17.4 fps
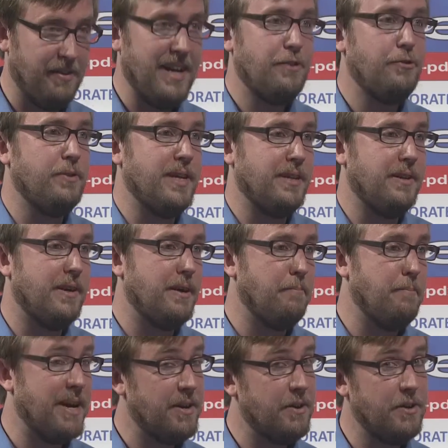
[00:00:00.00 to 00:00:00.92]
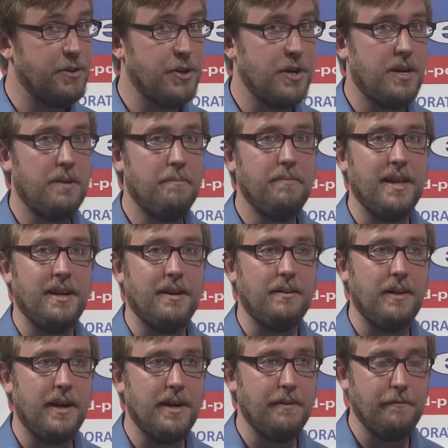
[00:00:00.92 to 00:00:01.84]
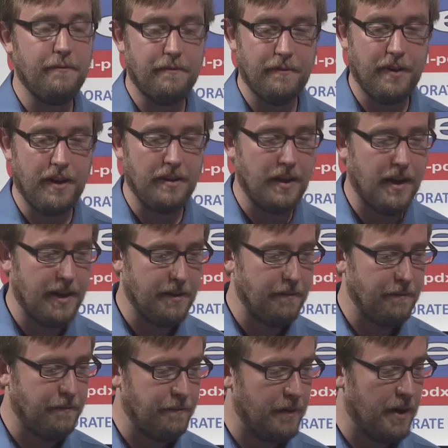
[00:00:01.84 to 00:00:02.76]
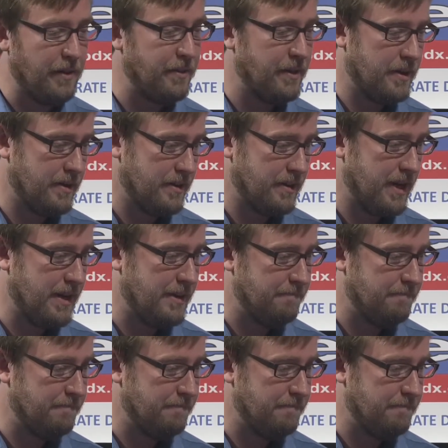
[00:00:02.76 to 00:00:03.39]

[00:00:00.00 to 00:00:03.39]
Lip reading: actually done a better job than a lot of other